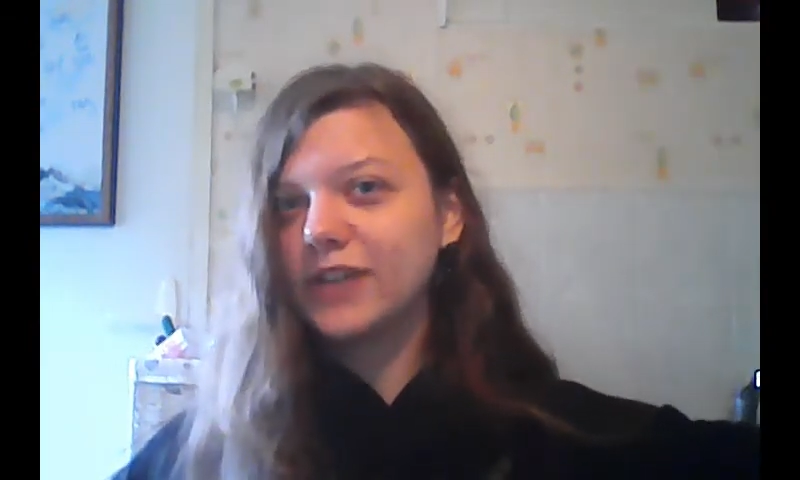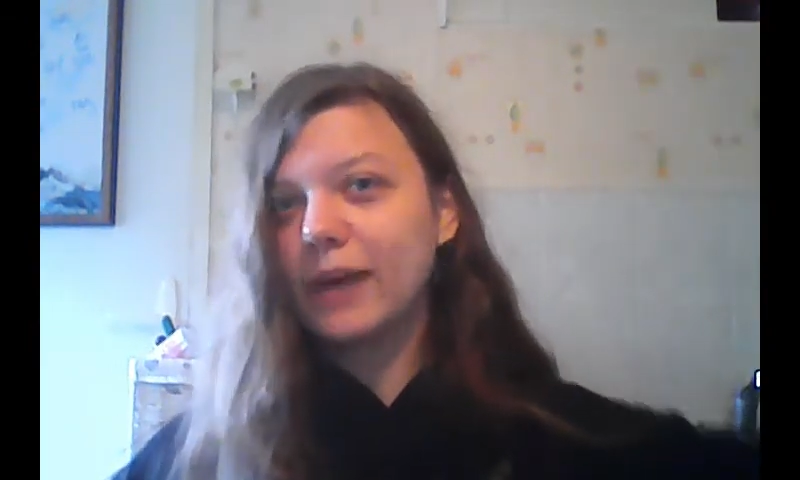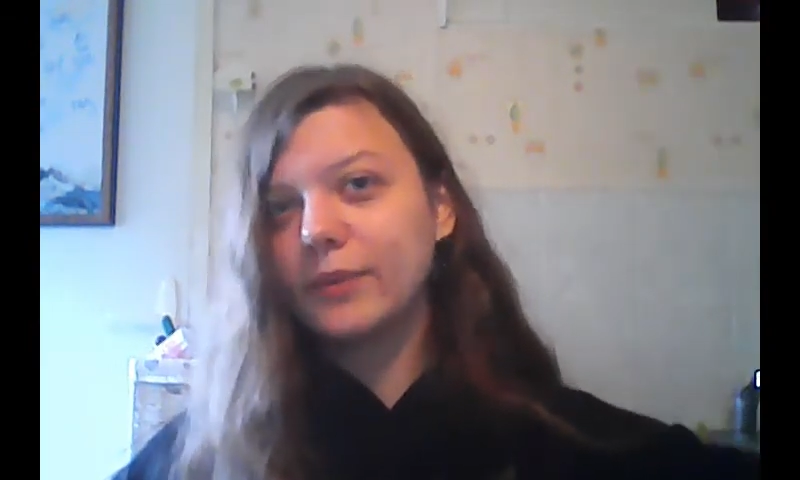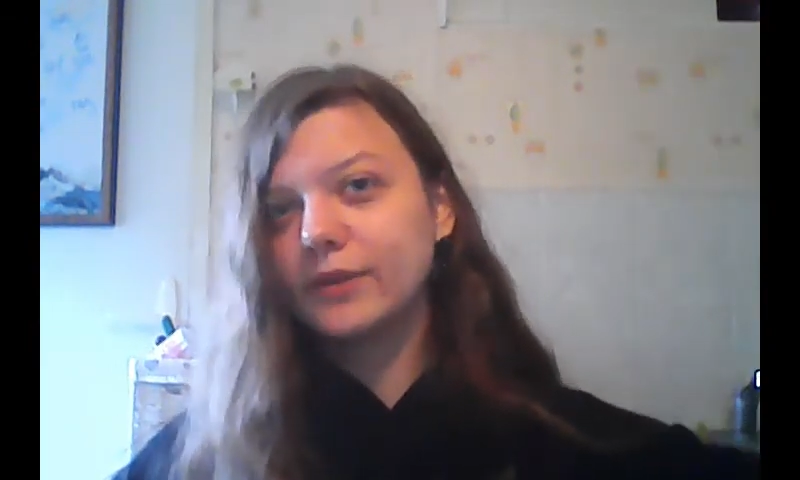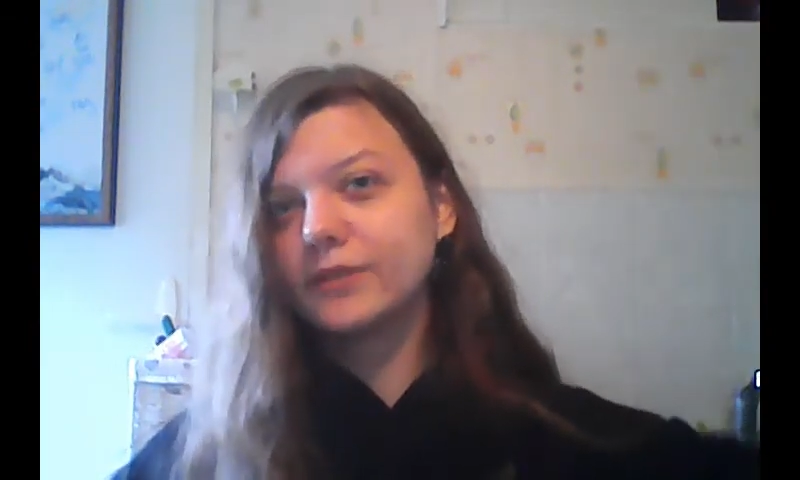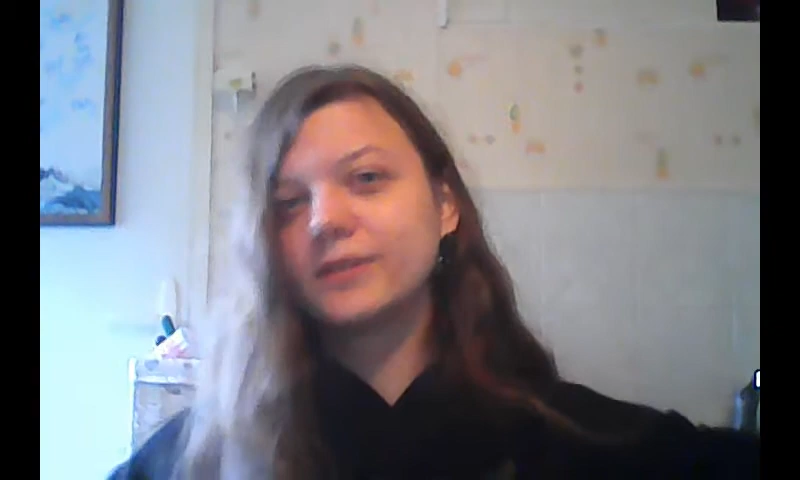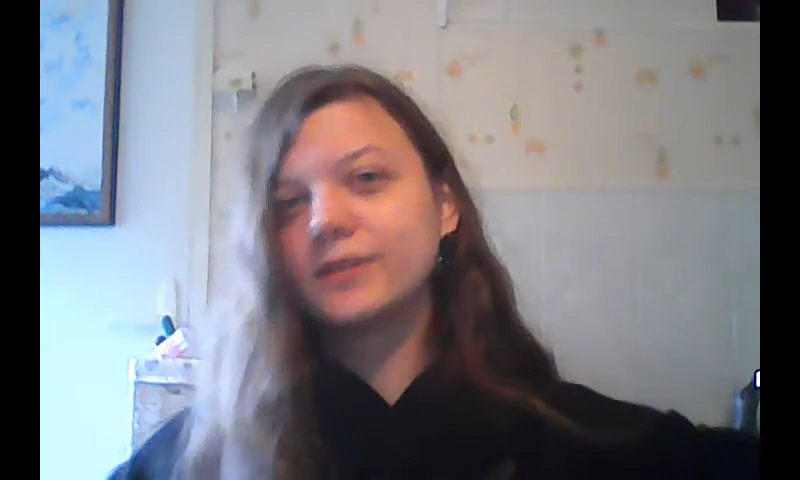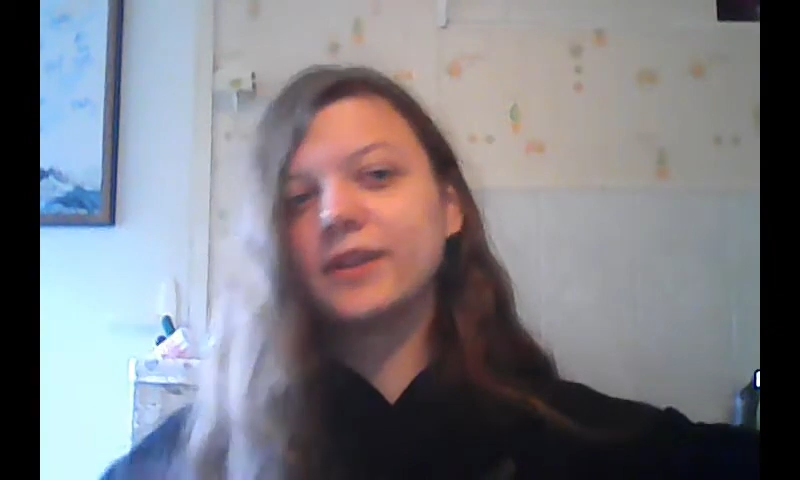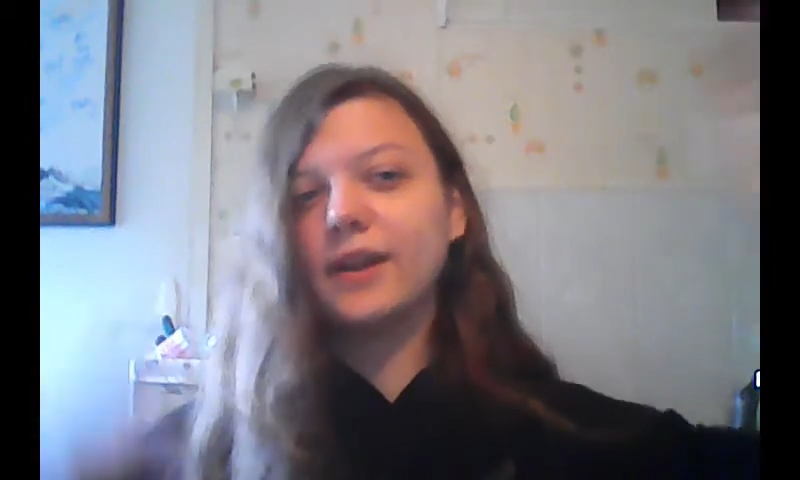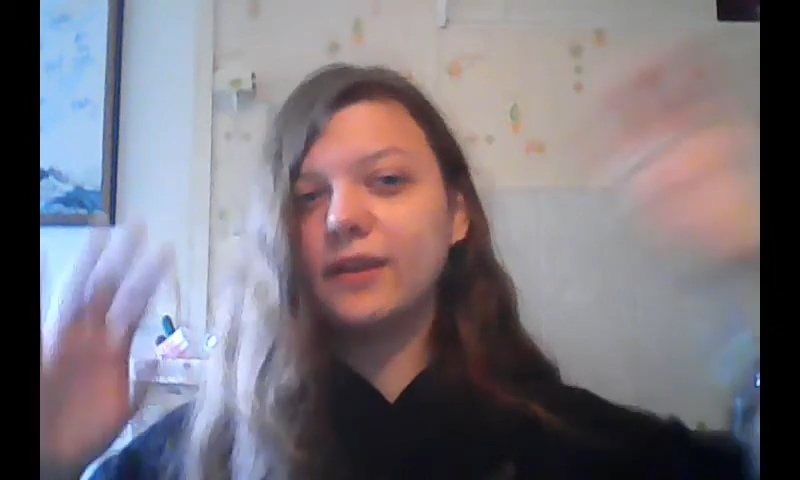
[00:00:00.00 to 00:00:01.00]
happened
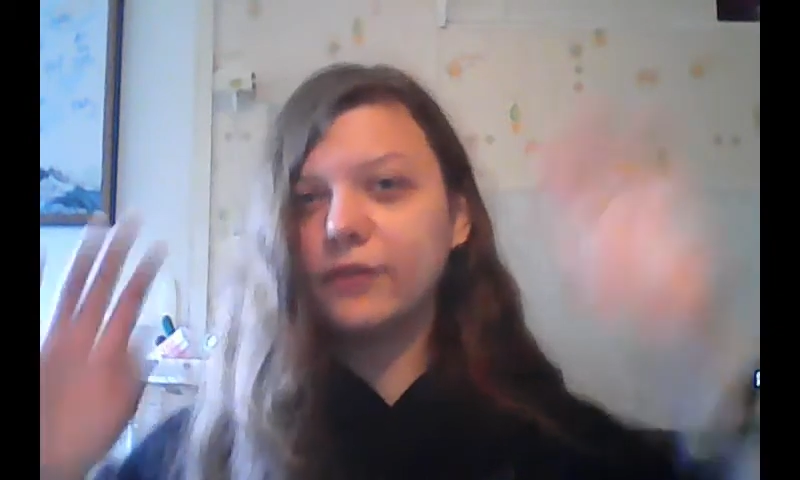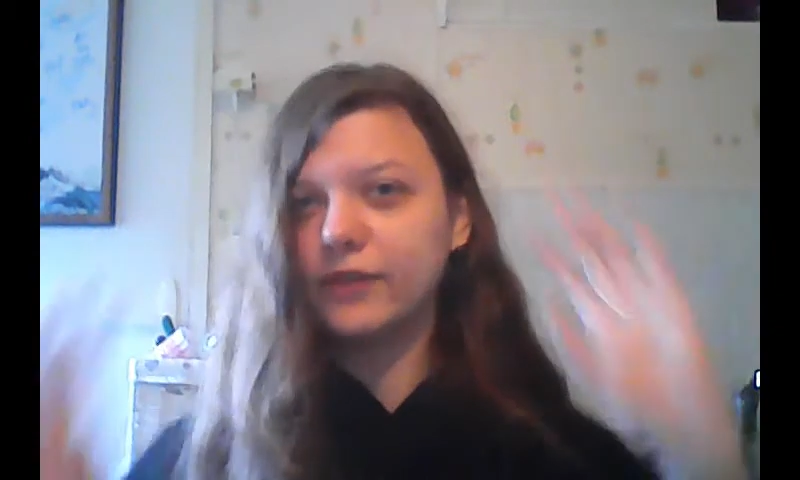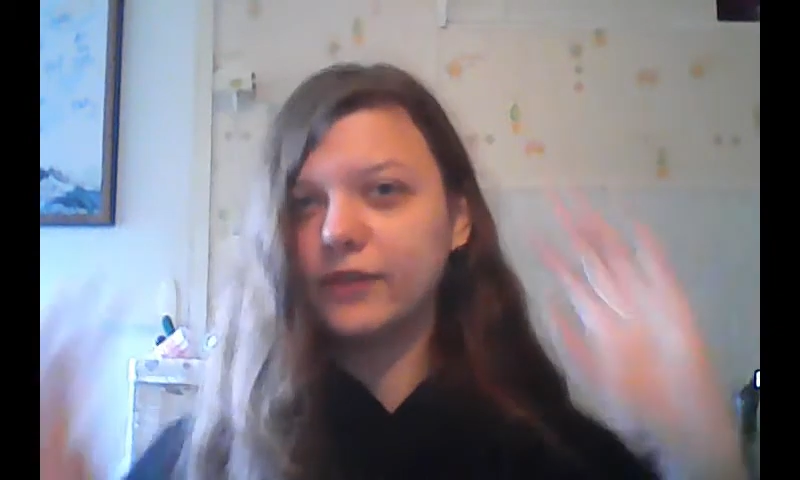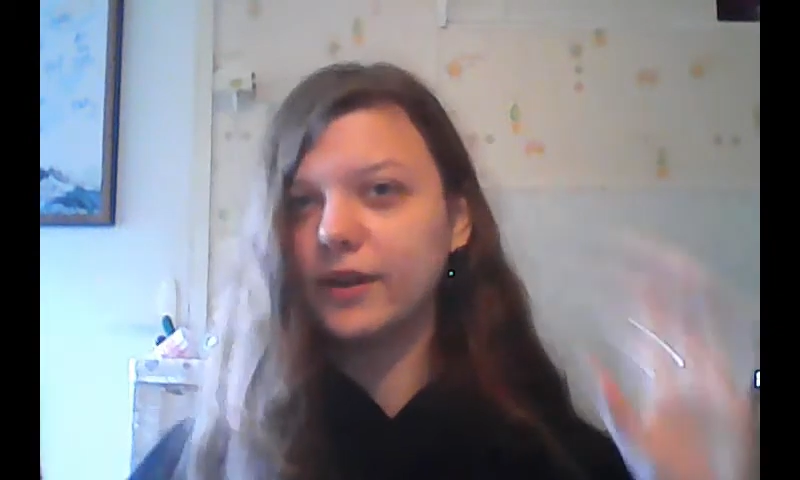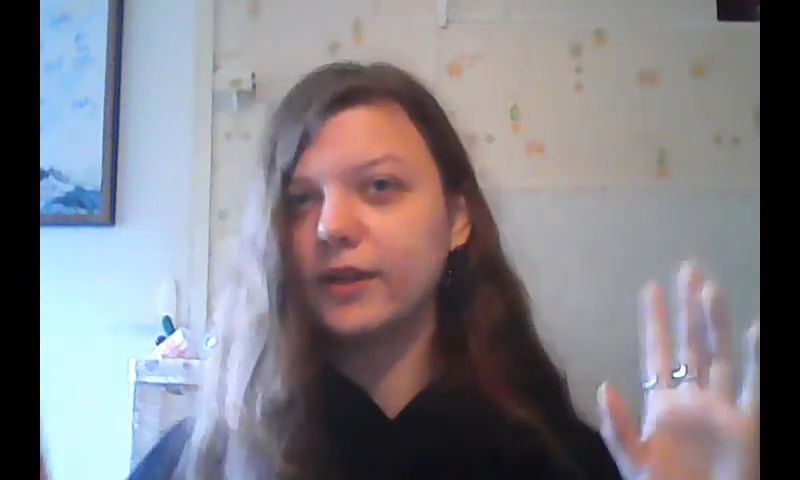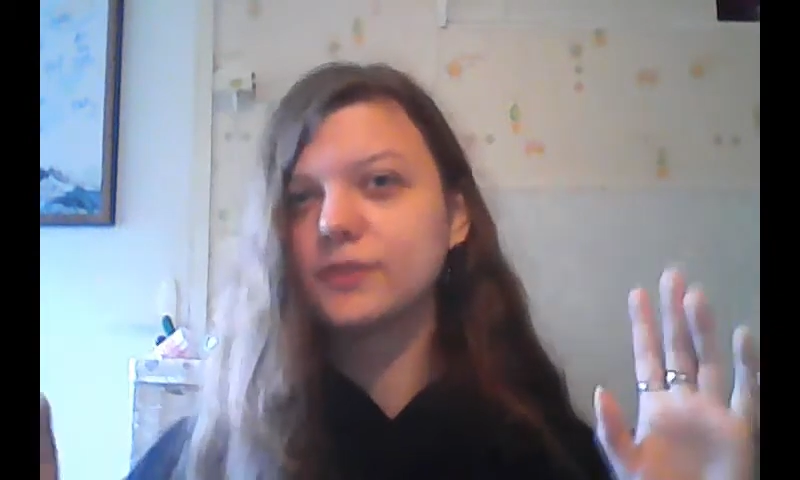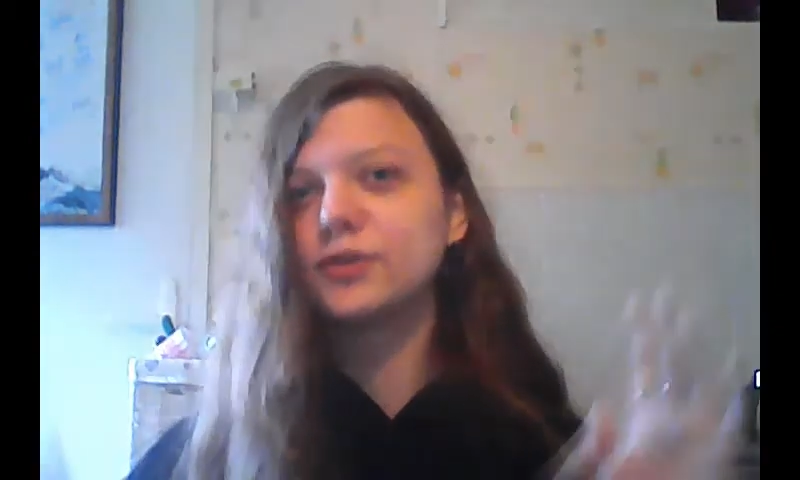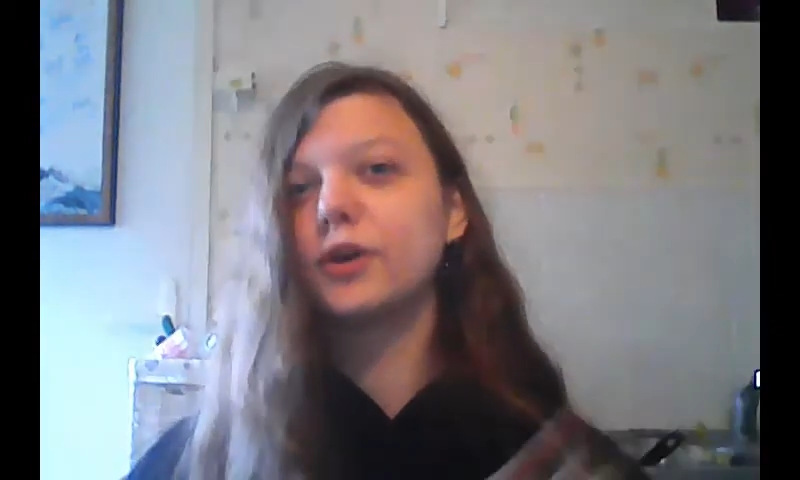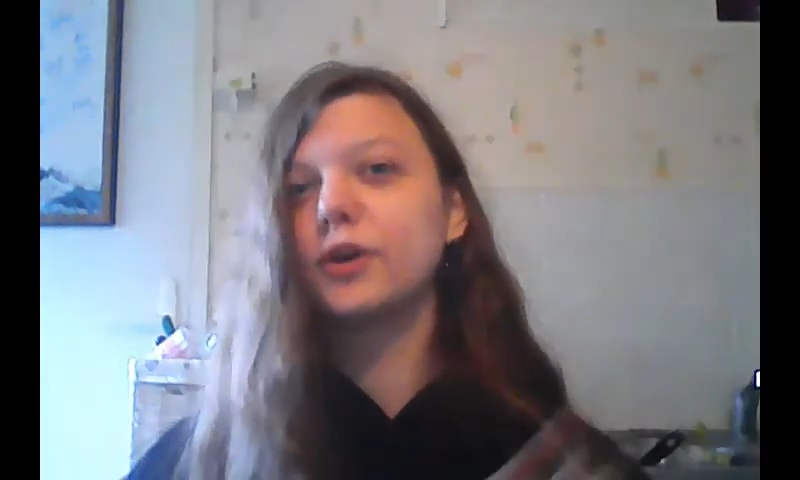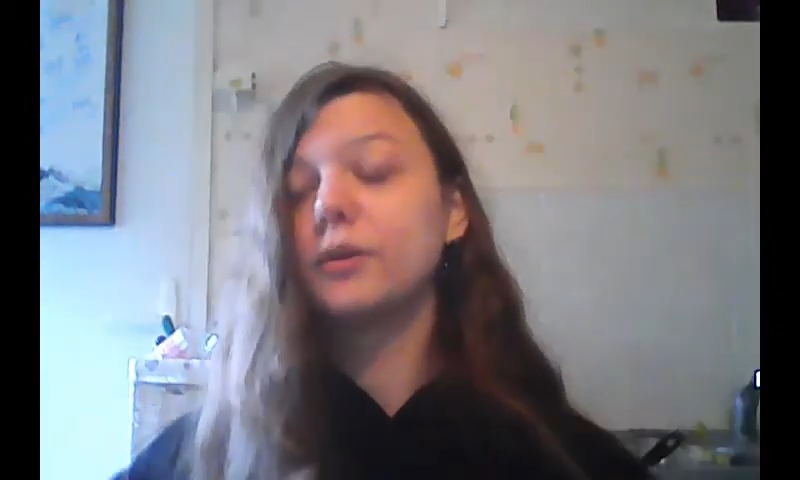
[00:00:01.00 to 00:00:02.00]
and everything.
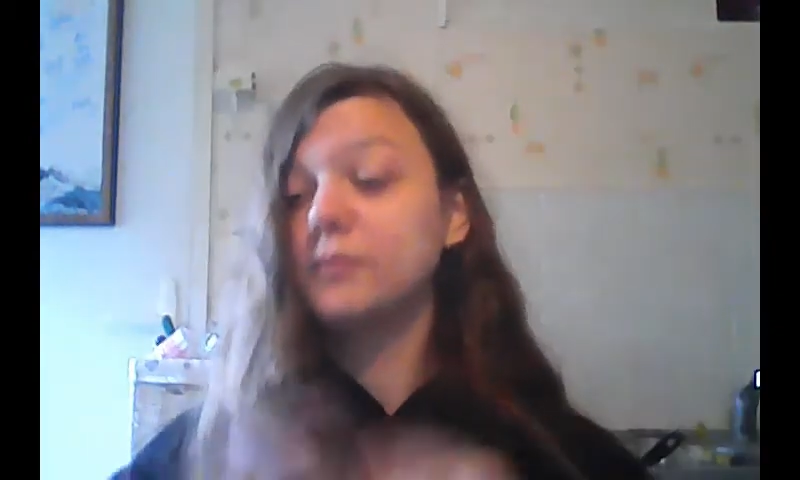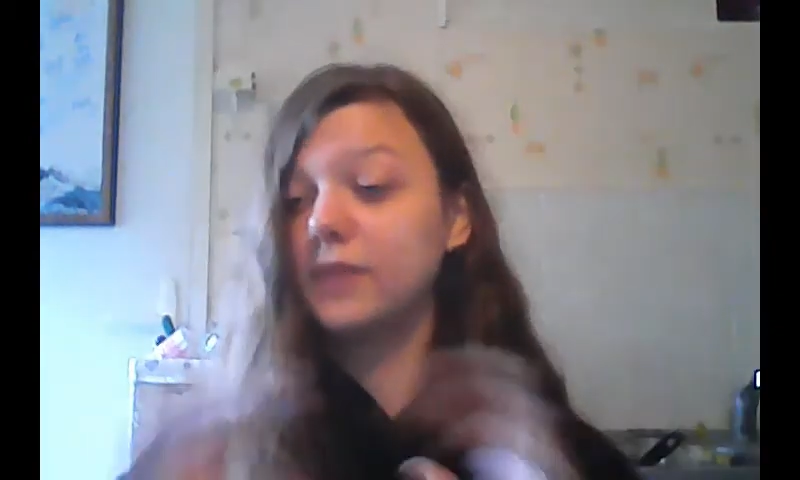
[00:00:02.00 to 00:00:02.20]
So.